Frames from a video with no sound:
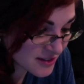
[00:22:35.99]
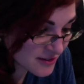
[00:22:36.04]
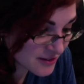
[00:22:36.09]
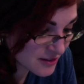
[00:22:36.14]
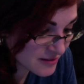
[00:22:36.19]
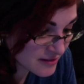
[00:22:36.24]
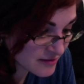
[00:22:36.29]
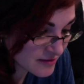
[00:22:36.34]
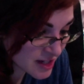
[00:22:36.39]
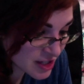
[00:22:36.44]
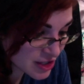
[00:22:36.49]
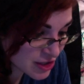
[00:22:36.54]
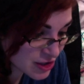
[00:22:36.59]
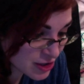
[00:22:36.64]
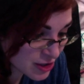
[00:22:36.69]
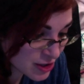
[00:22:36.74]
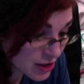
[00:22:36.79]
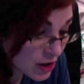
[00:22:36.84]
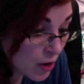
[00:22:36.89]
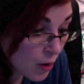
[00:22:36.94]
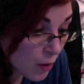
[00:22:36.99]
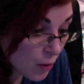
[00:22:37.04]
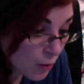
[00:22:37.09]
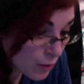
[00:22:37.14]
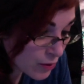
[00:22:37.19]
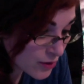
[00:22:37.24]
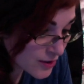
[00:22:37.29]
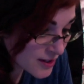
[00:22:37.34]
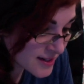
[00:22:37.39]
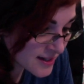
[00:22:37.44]
full of adventure
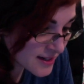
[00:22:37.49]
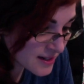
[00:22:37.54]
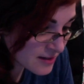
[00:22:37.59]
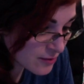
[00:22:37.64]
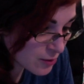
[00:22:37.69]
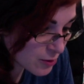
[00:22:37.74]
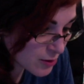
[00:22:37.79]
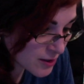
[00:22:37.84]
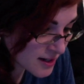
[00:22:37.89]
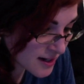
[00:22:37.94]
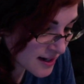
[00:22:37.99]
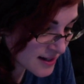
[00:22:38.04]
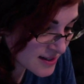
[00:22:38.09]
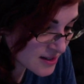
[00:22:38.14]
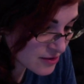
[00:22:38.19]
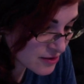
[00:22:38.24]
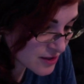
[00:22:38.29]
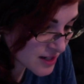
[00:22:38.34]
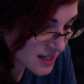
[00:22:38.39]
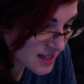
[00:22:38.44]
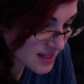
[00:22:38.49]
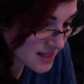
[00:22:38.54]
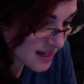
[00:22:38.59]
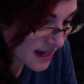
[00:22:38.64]
or in need of organizing your desk